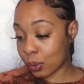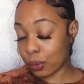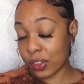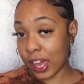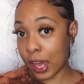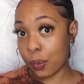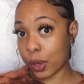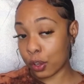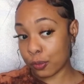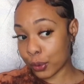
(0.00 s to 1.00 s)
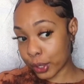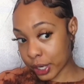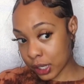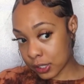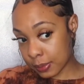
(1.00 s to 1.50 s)
the A1 and
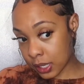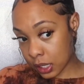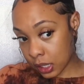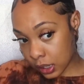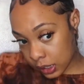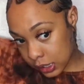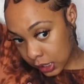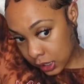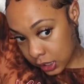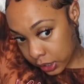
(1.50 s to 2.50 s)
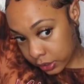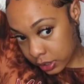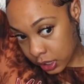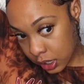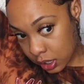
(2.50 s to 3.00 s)
foreign, is because it
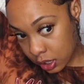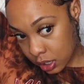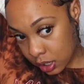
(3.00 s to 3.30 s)
literally